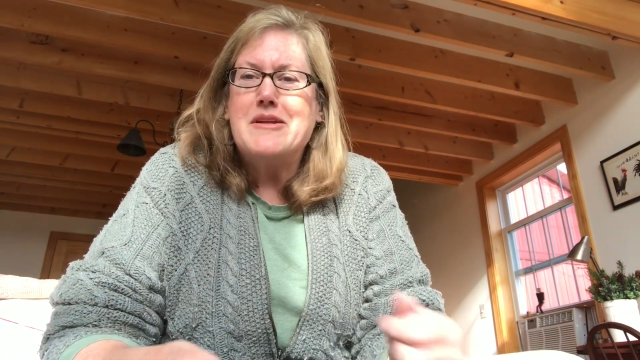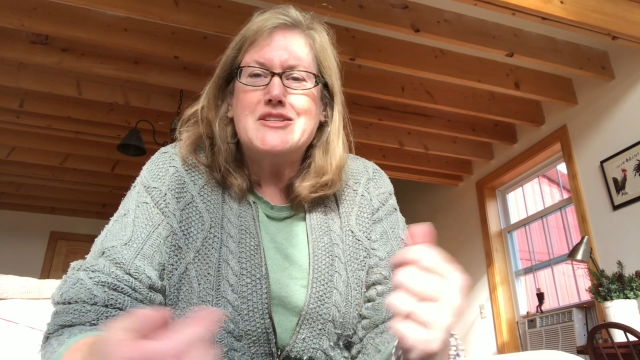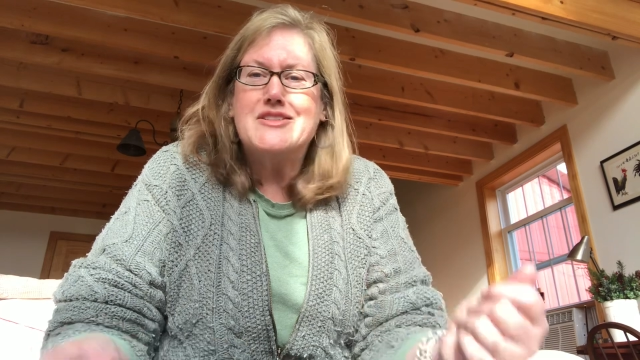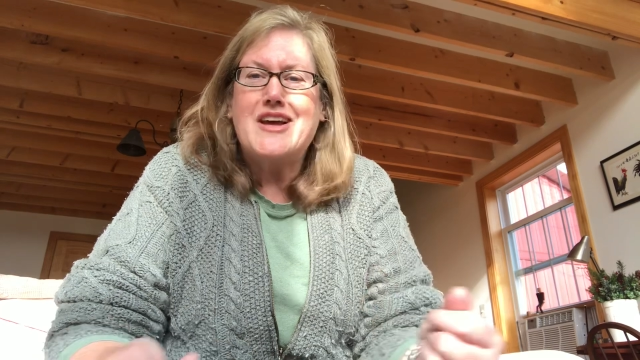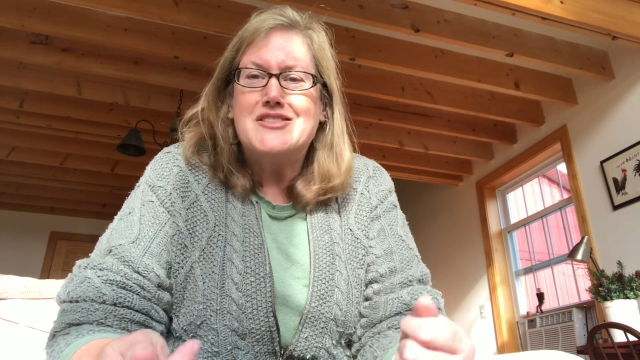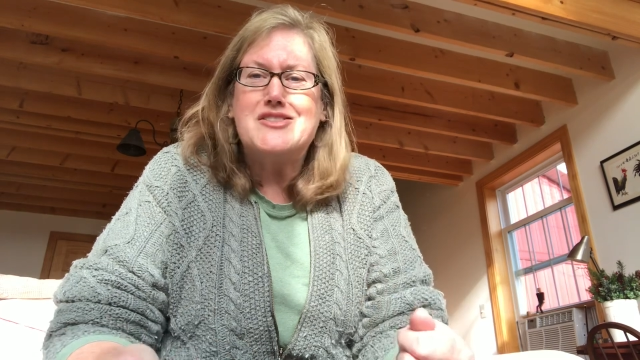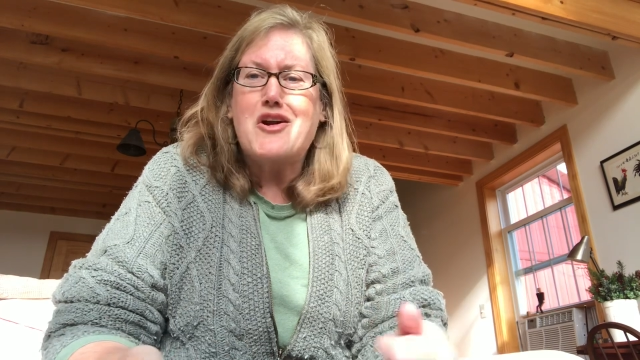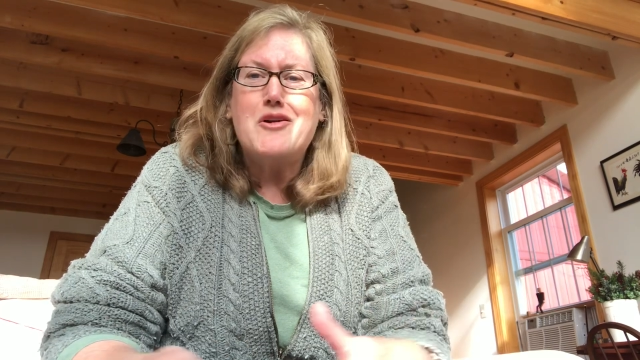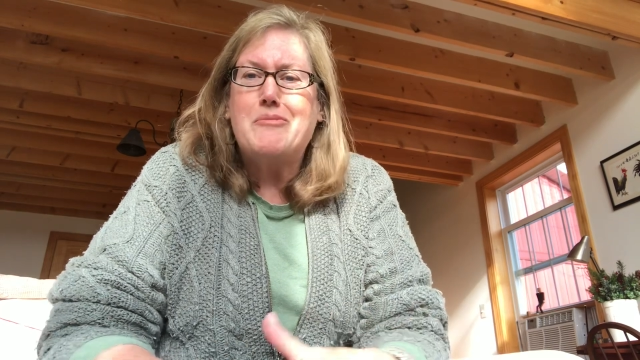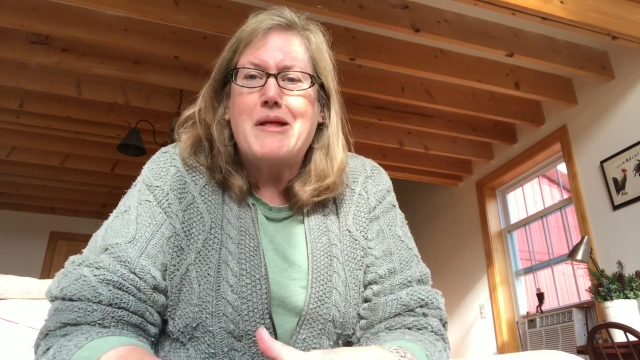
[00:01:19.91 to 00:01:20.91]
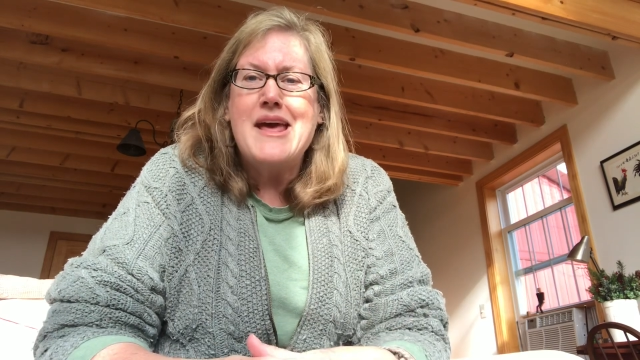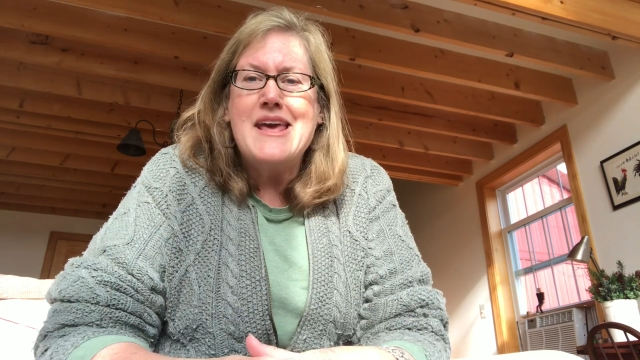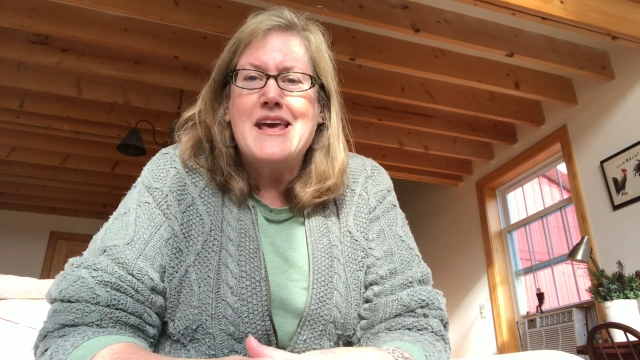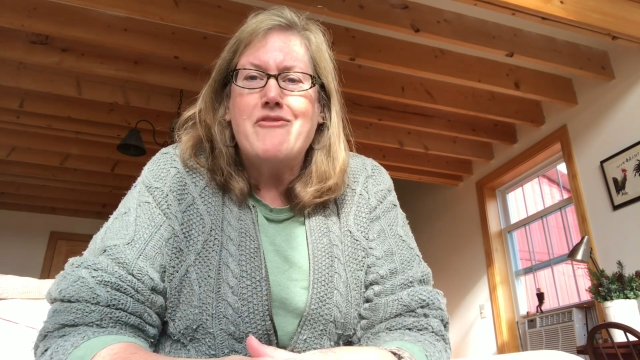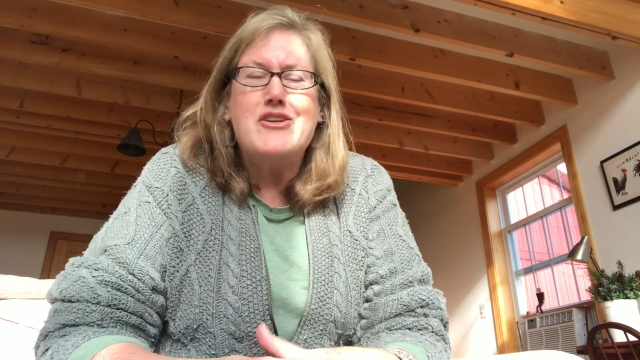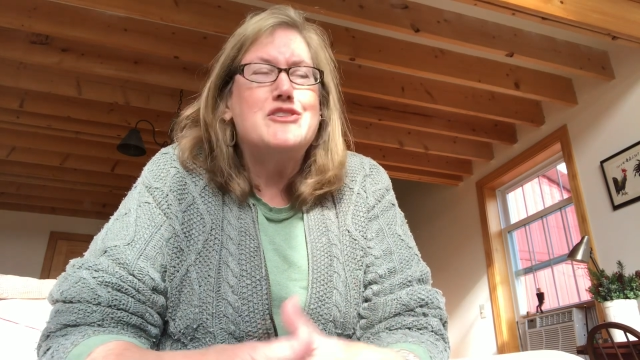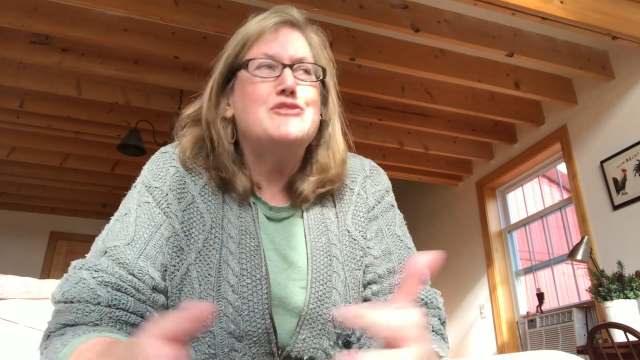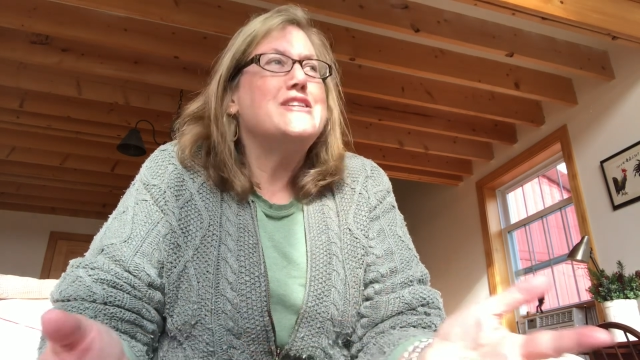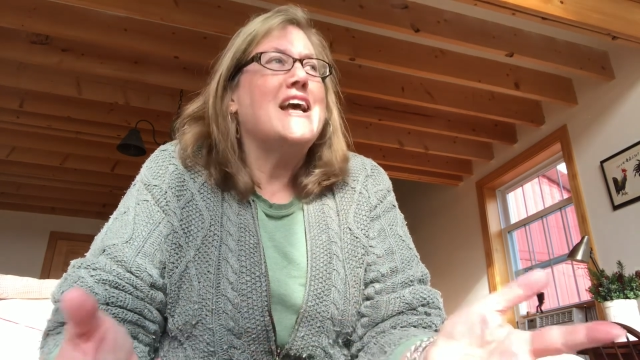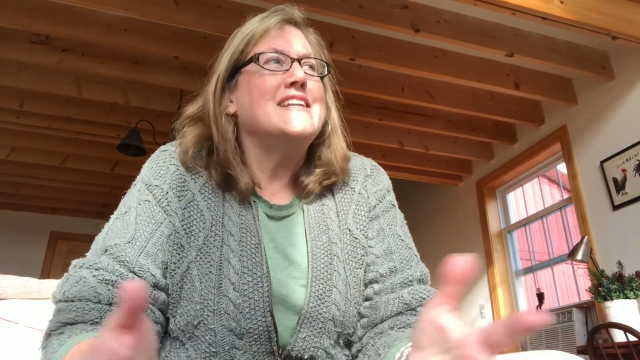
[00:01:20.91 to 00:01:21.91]
They just got started playing. Every 2
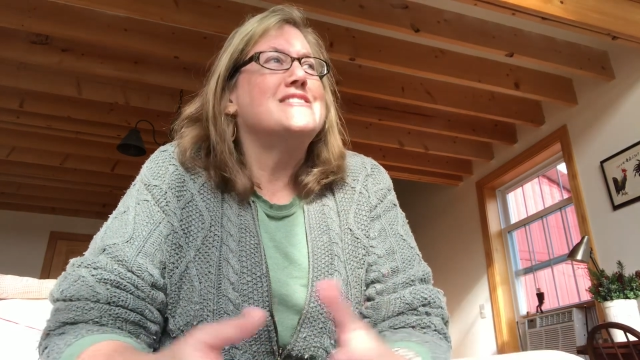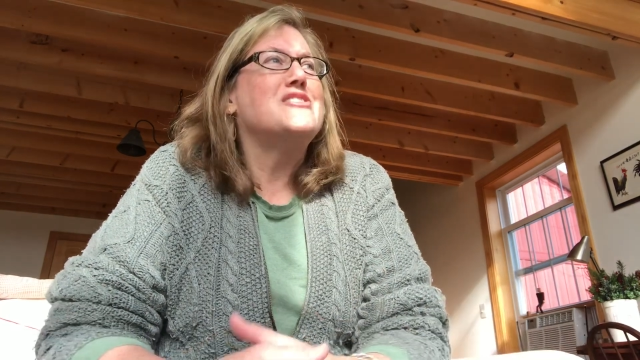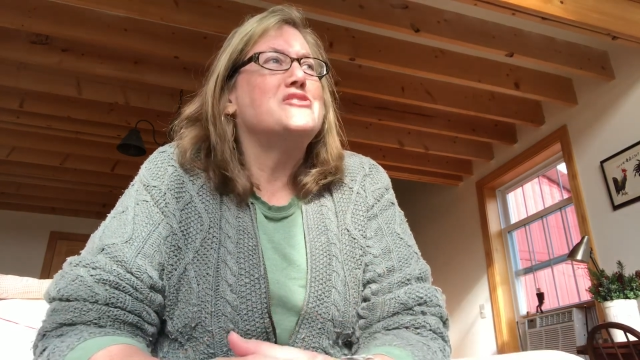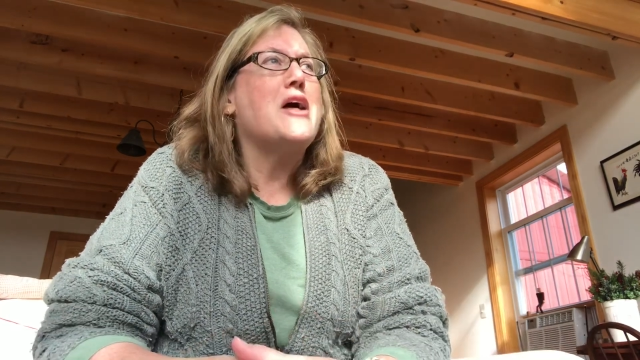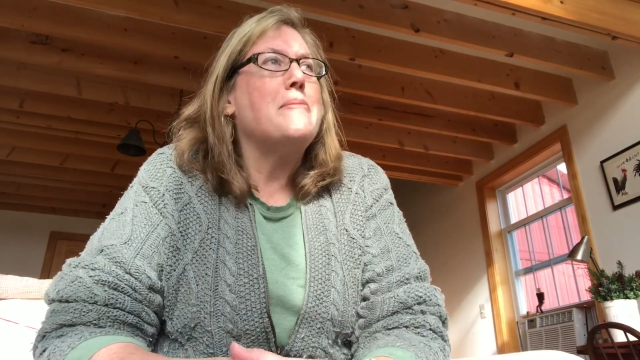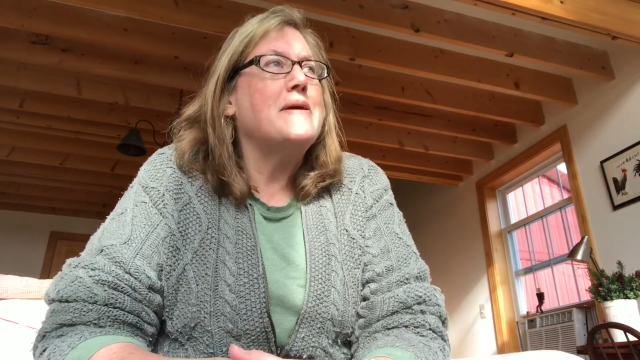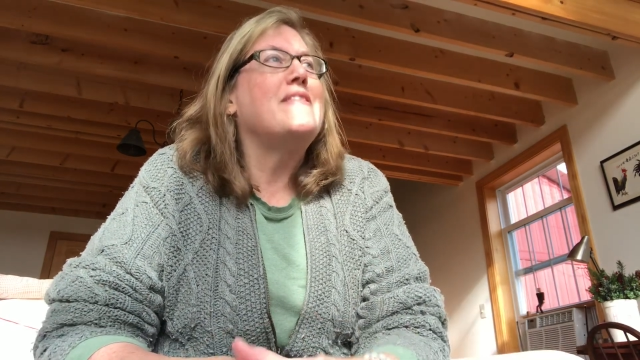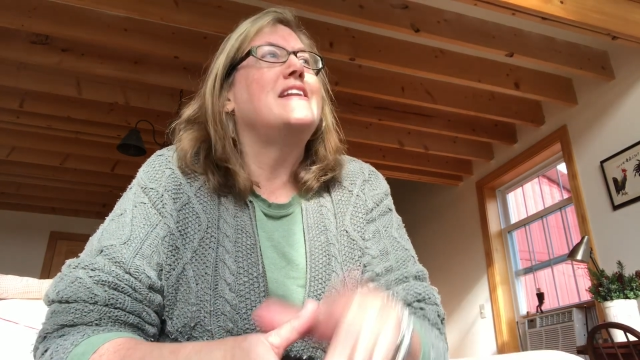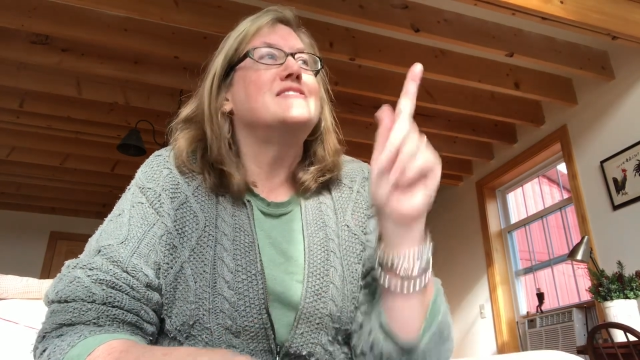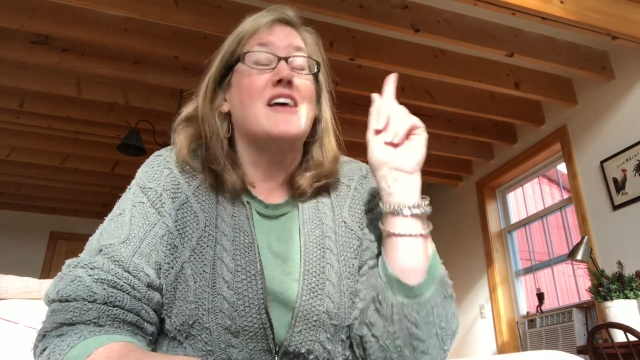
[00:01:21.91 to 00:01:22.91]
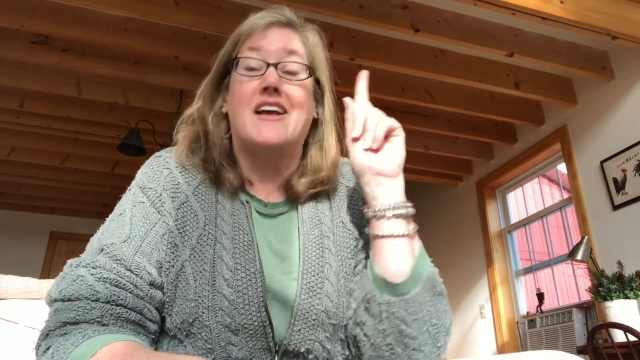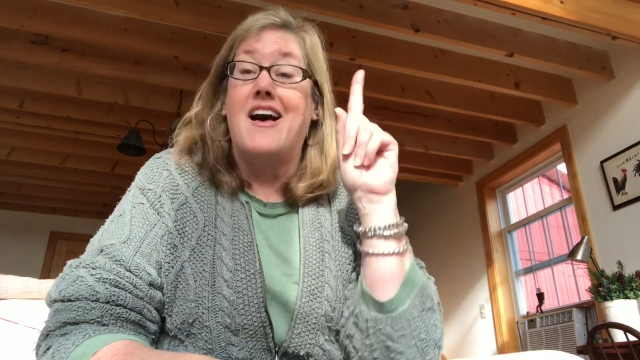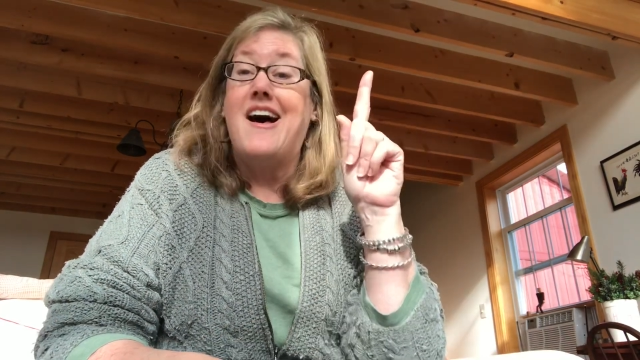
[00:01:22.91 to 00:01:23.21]
seconds they're stopping, and then he's like,